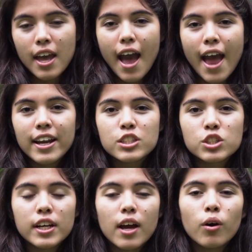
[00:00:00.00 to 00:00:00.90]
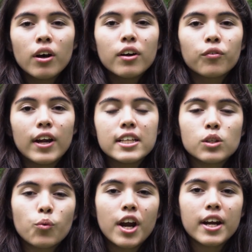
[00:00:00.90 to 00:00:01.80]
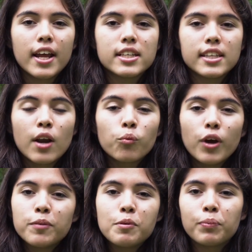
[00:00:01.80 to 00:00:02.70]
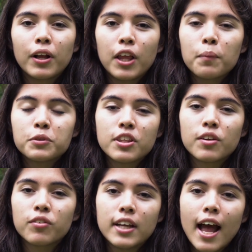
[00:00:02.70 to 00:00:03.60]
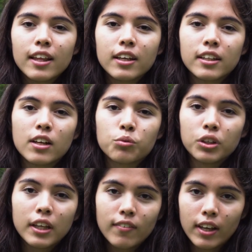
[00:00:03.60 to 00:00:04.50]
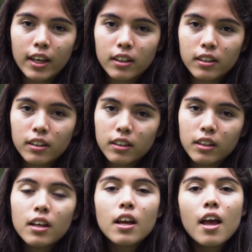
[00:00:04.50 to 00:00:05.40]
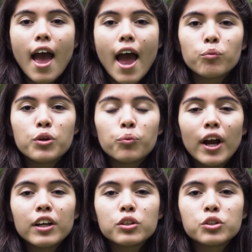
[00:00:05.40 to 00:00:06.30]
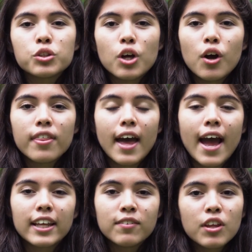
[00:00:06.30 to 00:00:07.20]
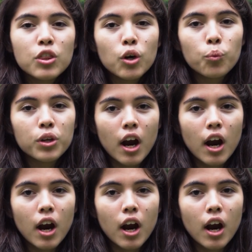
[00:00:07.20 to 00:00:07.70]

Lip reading: And it's going to raise awareness and wake people up to the reality that we're living in. And we want you to know that even though we